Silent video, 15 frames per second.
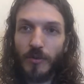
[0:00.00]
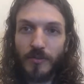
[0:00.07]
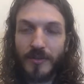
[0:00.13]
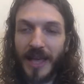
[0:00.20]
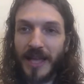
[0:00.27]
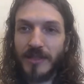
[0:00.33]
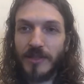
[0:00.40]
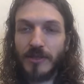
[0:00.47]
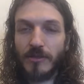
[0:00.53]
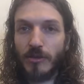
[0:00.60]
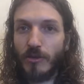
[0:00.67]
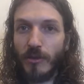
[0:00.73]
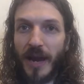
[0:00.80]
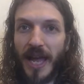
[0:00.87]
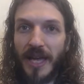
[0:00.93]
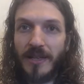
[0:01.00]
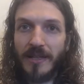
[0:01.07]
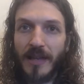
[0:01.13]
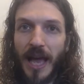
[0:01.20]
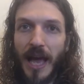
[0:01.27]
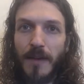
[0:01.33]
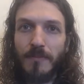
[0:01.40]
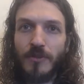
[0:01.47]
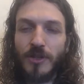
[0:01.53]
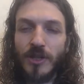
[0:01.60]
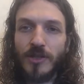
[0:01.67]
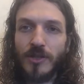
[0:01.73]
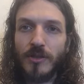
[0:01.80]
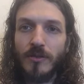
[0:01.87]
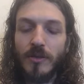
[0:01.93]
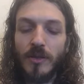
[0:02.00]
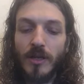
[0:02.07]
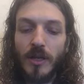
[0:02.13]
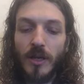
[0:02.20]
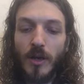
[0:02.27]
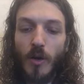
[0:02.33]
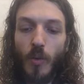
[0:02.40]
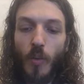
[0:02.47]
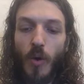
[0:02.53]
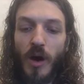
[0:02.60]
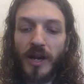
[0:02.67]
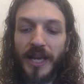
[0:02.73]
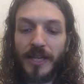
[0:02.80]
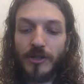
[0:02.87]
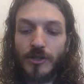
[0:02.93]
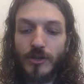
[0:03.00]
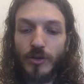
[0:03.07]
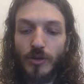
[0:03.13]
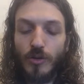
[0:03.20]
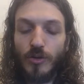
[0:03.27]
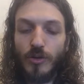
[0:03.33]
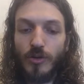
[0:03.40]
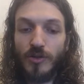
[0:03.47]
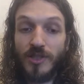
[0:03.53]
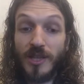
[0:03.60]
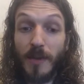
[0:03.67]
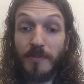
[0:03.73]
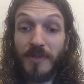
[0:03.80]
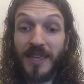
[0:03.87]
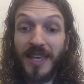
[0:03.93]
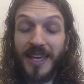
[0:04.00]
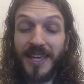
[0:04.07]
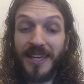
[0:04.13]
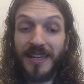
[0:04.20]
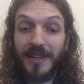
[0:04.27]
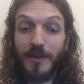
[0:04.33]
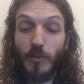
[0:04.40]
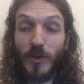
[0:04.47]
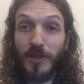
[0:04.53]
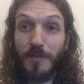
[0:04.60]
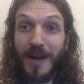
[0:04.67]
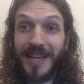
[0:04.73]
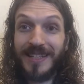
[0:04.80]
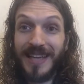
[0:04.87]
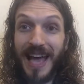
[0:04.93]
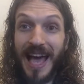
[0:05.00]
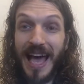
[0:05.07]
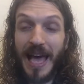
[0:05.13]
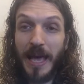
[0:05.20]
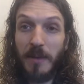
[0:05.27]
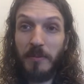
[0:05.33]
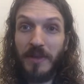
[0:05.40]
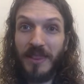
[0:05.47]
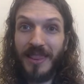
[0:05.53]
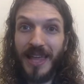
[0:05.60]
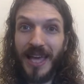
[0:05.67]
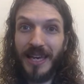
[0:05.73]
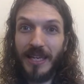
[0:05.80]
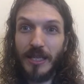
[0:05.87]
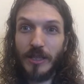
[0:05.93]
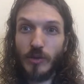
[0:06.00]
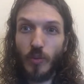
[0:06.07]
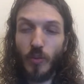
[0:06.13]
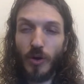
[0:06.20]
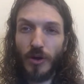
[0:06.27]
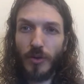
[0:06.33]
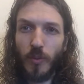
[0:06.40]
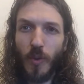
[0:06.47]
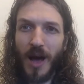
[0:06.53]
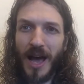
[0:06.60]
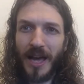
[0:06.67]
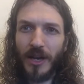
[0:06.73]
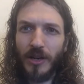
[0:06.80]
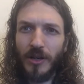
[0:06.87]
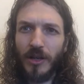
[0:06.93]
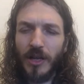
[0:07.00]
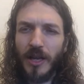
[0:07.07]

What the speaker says: that's great. I'm just wanting to do something with my time that is worthwhile.